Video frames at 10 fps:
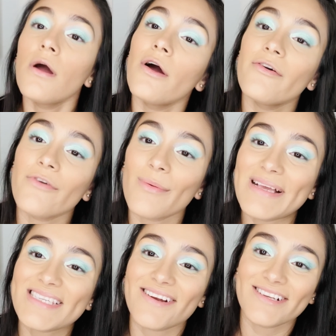For
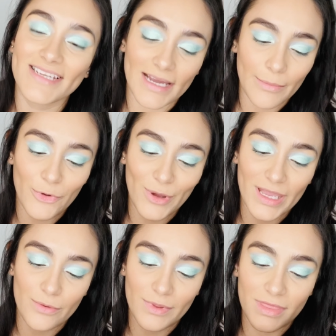mascara today, I'm going in
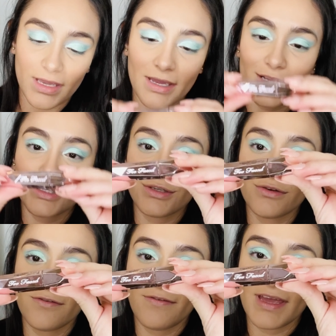with the Too
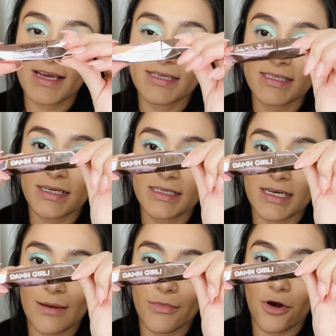Faced
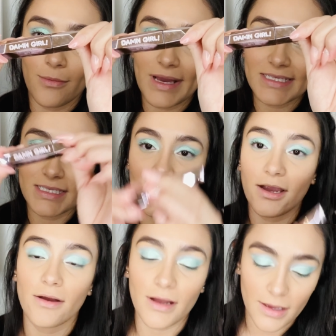Damn Girl
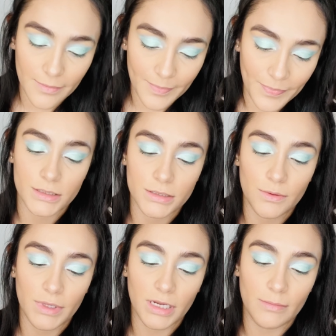Mascara. This is a
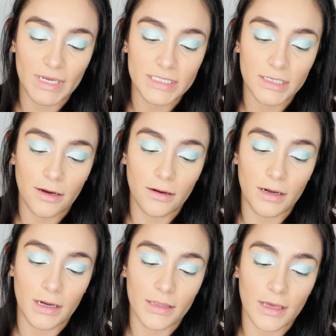really good mascara
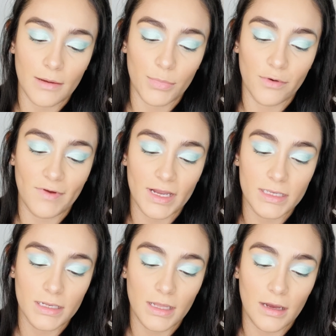that provides a
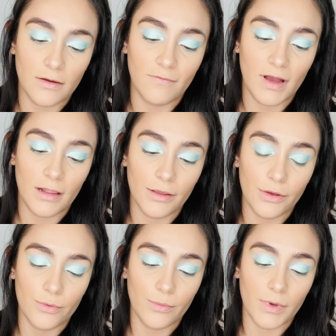lot of
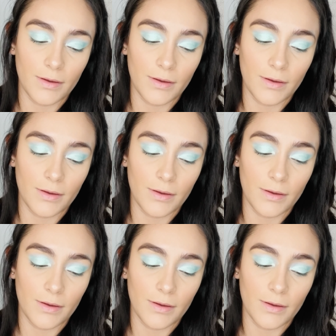volume.